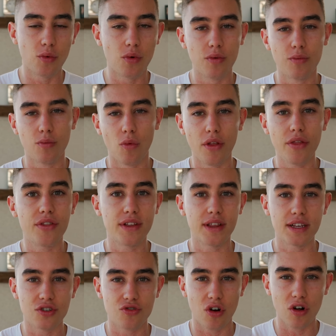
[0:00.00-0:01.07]
one thing
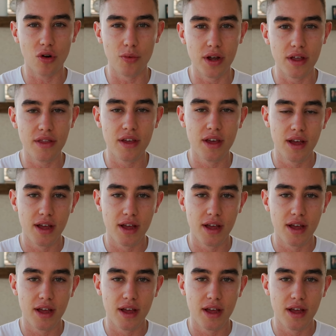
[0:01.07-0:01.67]
they struggle with